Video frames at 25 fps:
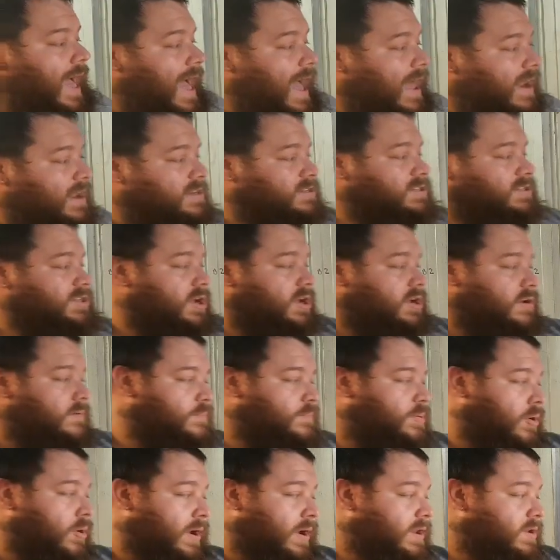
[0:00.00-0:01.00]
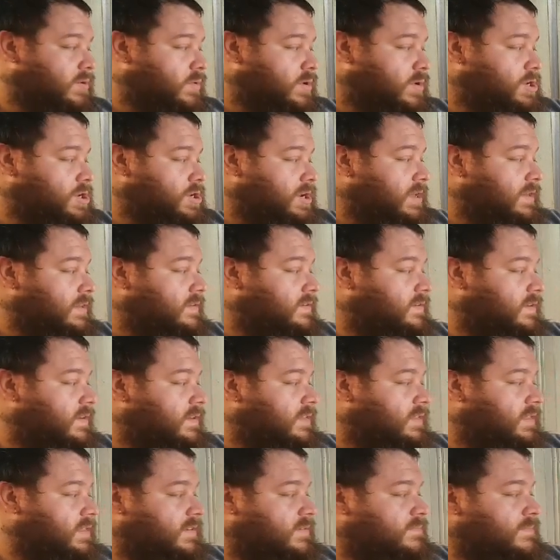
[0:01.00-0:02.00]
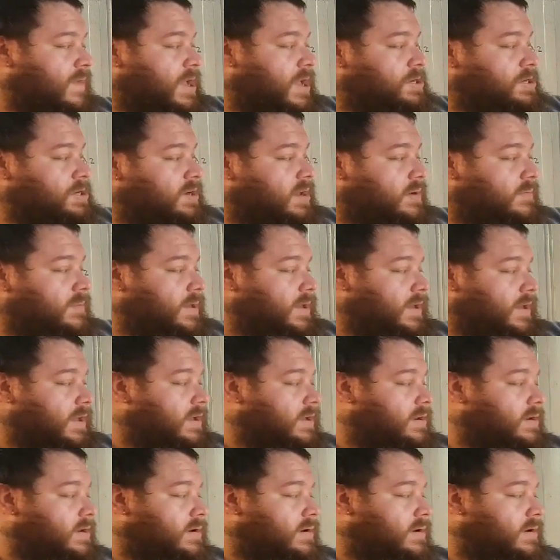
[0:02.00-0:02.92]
at a certain point, which is this magic number here,